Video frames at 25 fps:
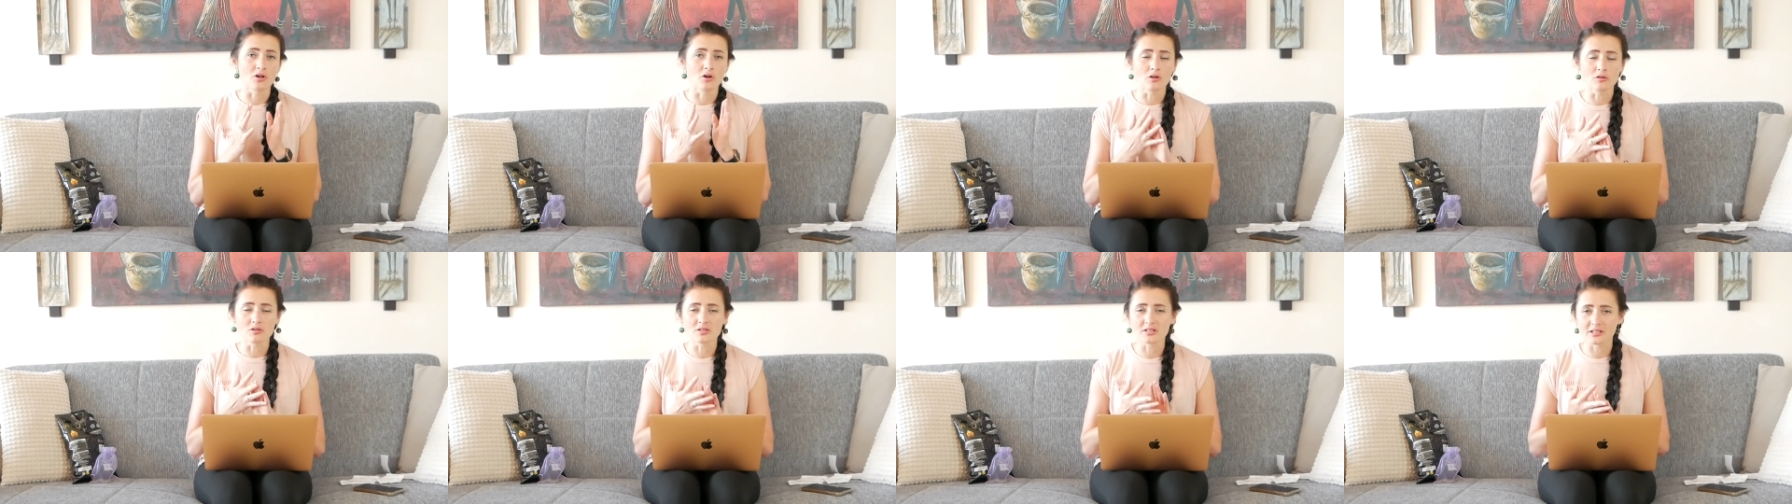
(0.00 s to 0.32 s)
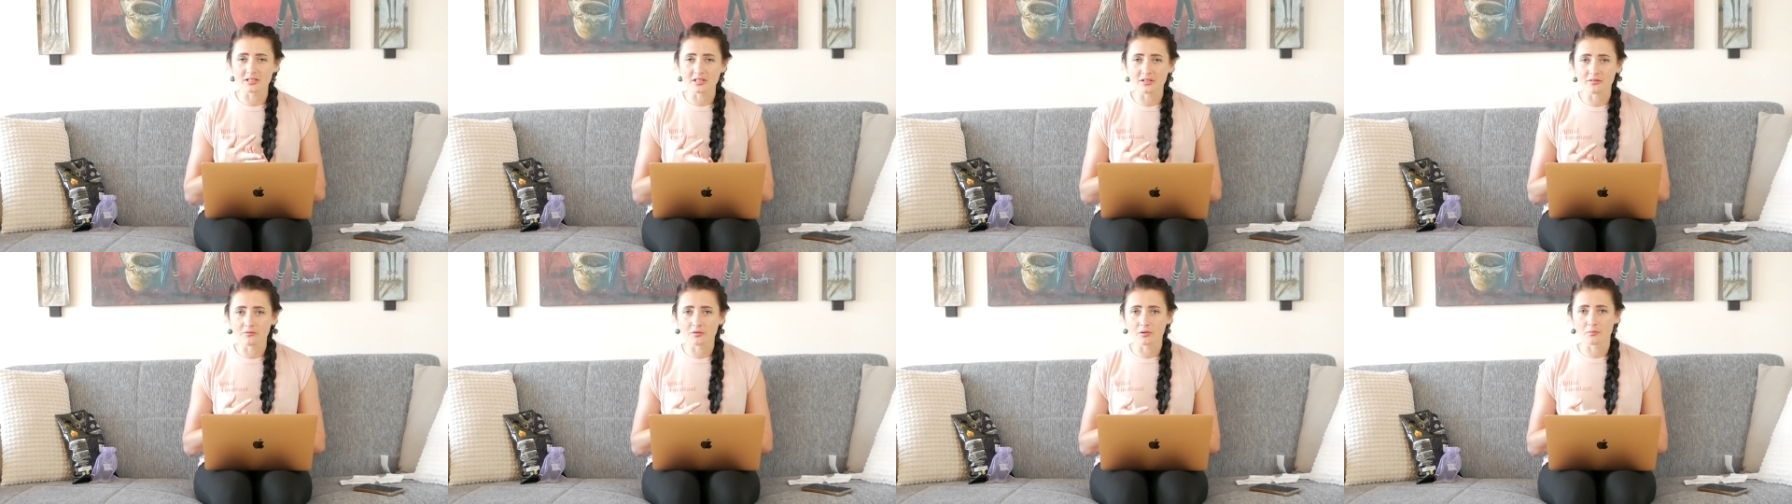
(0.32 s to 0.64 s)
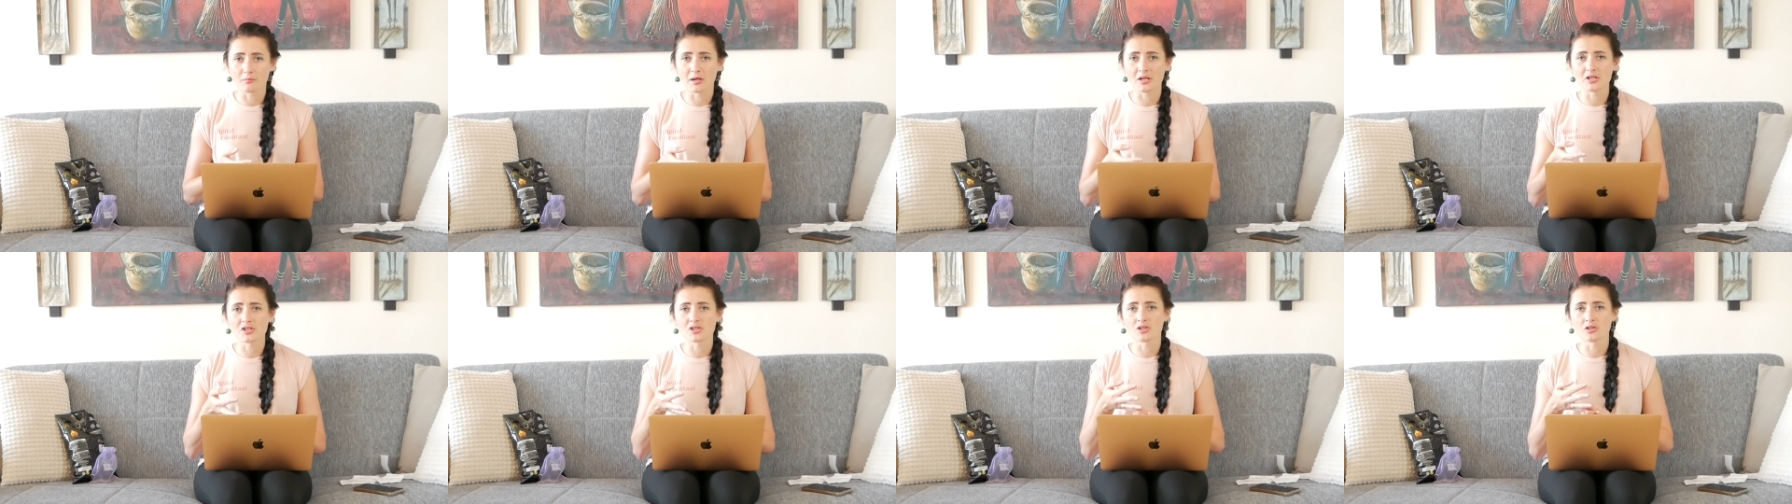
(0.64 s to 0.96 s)
all that
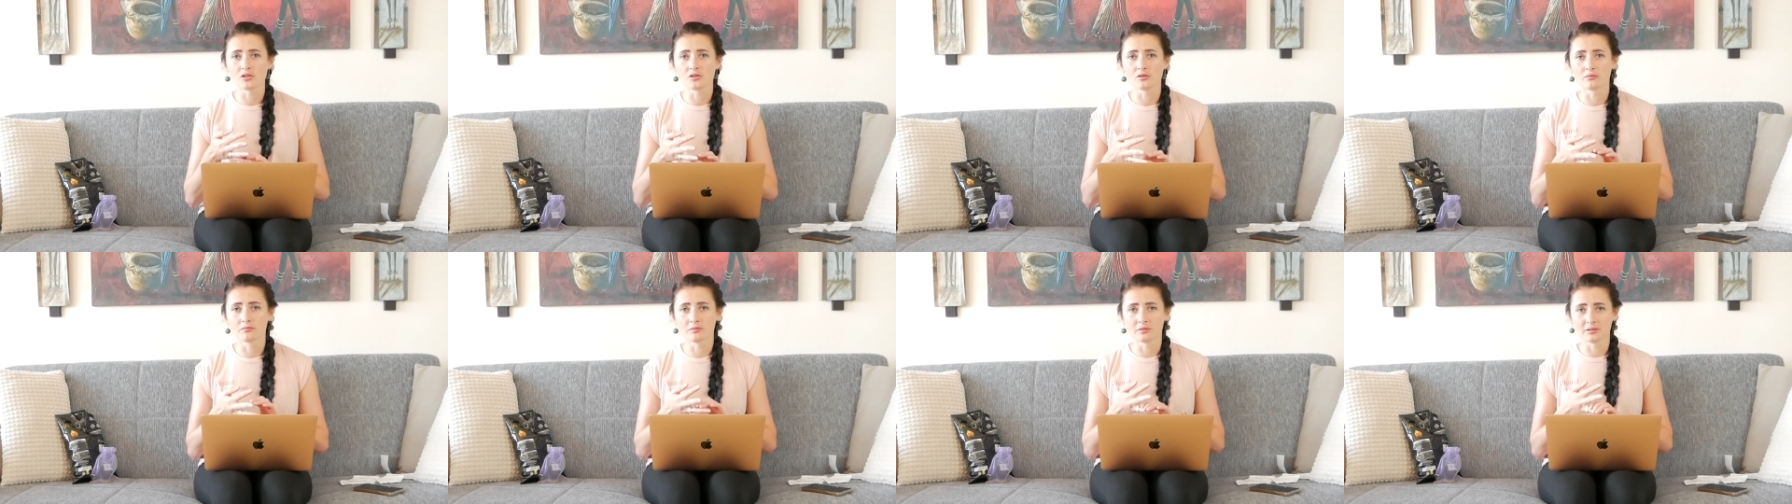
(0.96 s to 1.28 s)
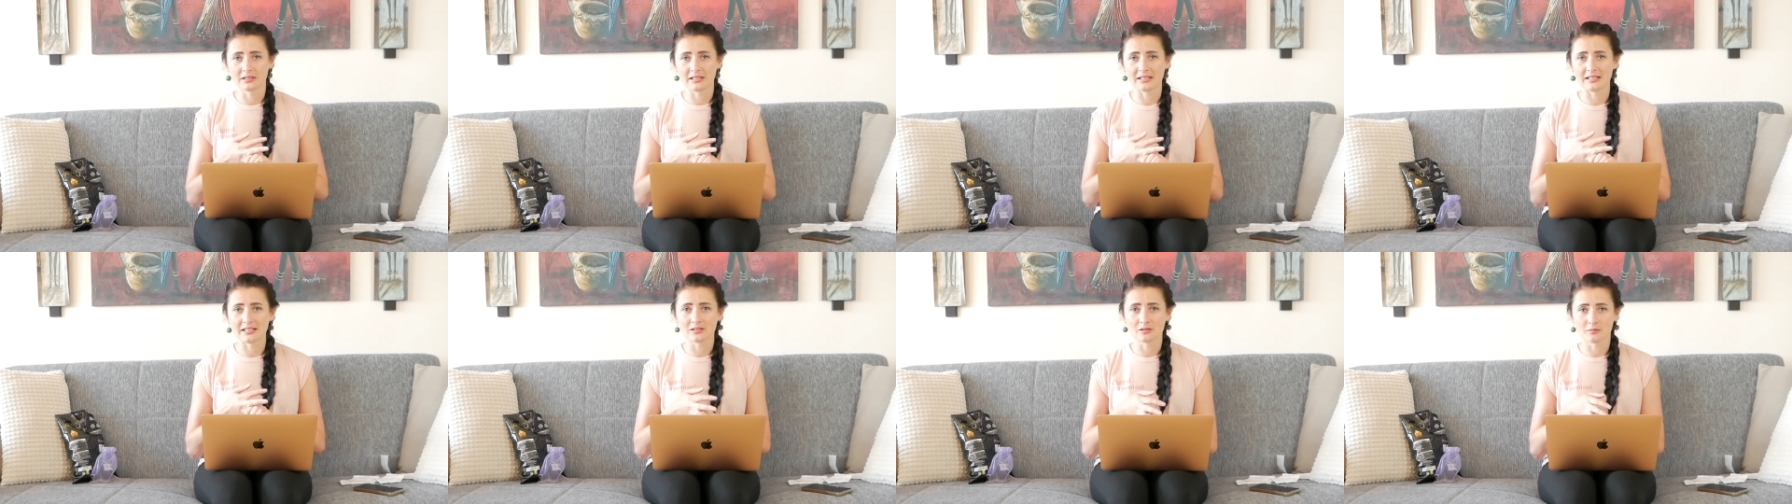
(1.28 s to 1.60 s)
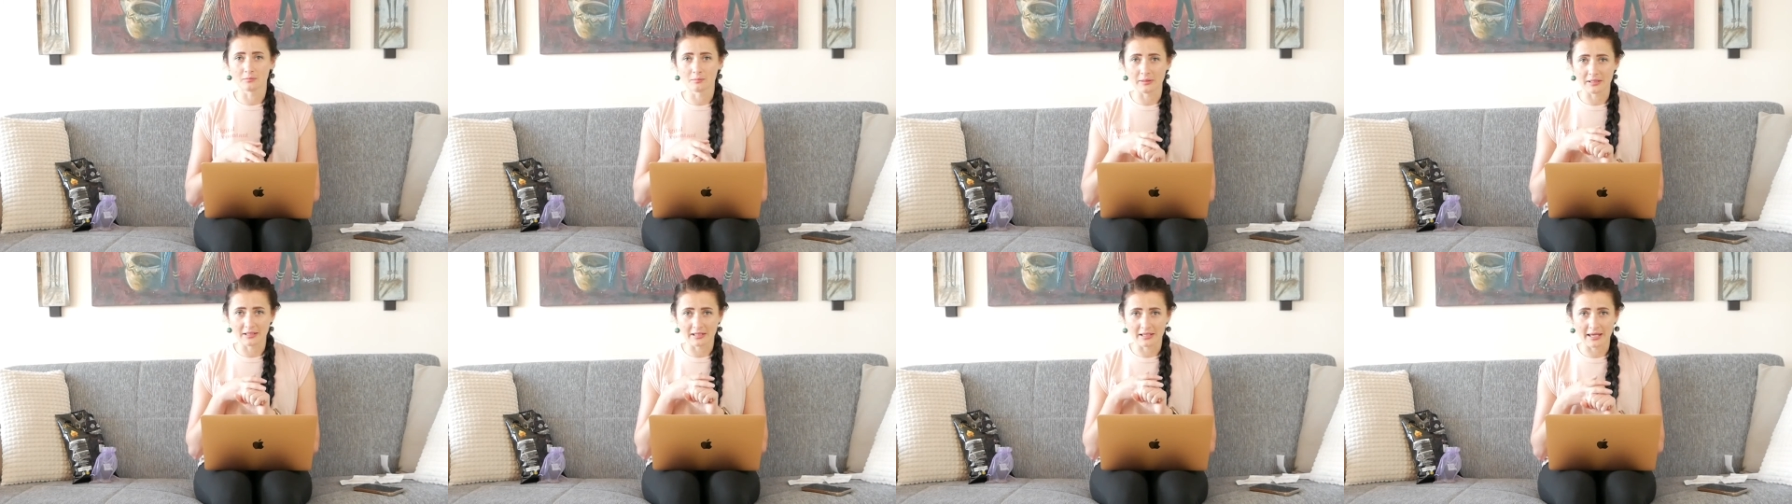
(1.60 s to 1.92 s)
information you will need
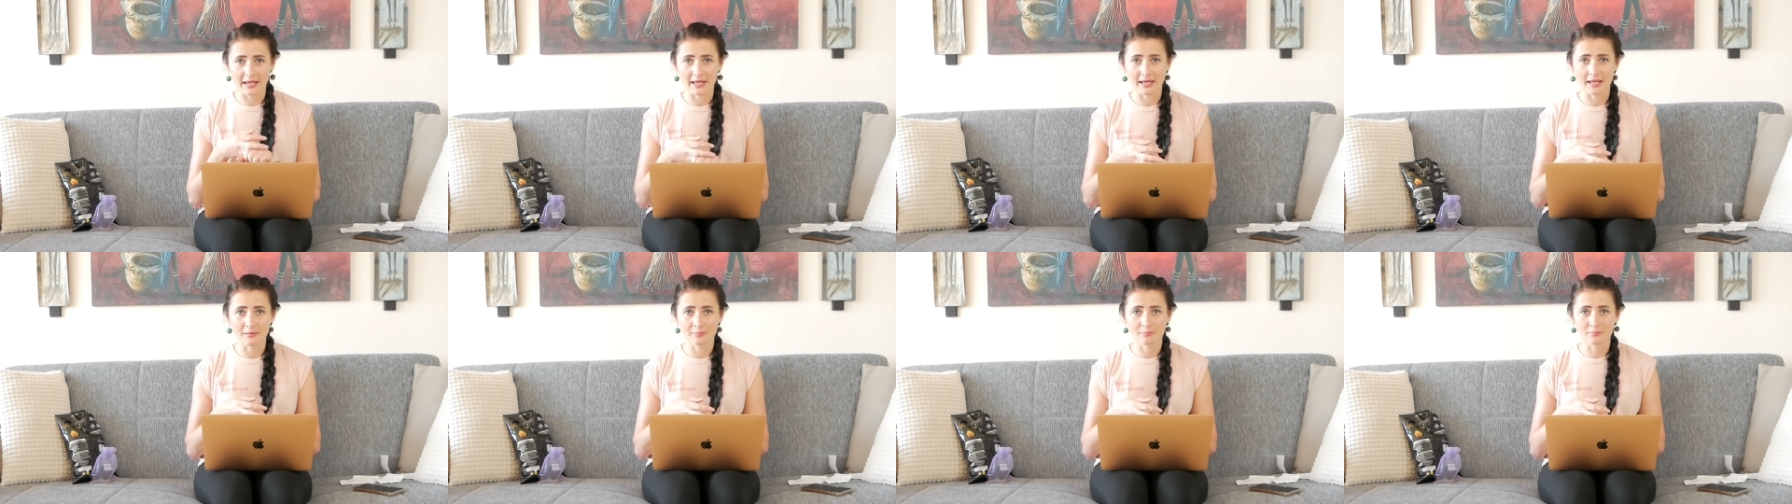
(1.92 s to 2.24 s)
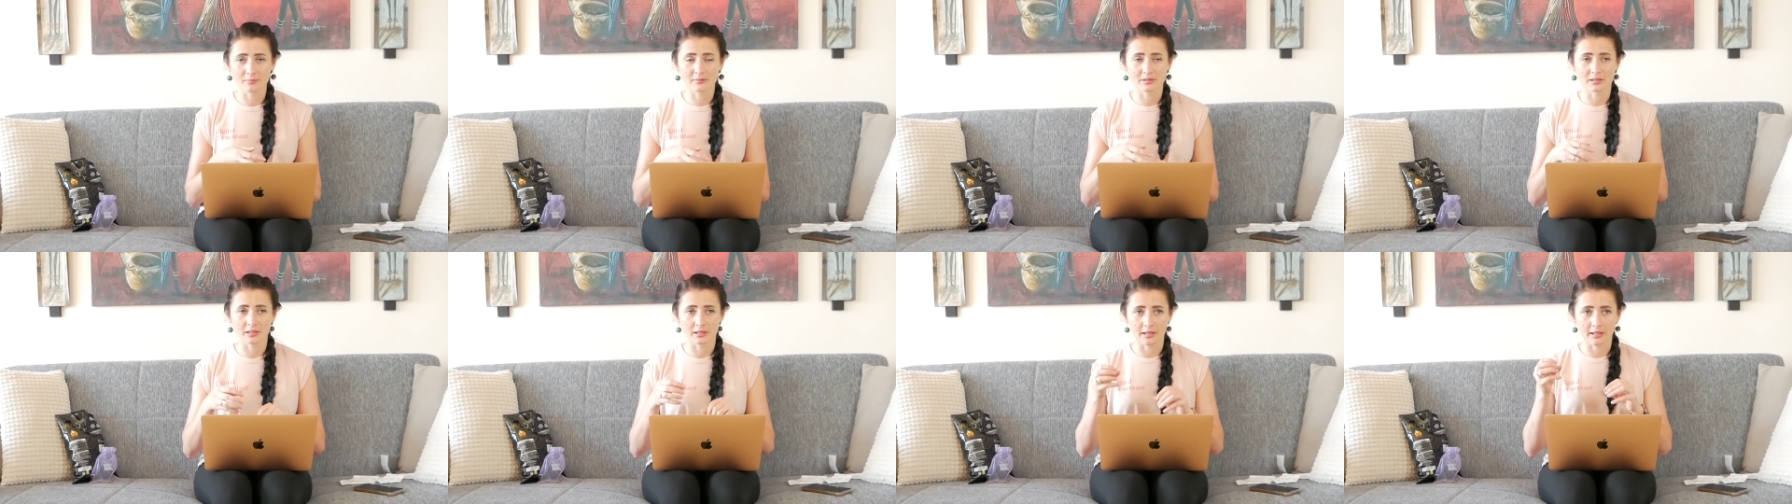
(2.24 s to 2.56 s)
to be kept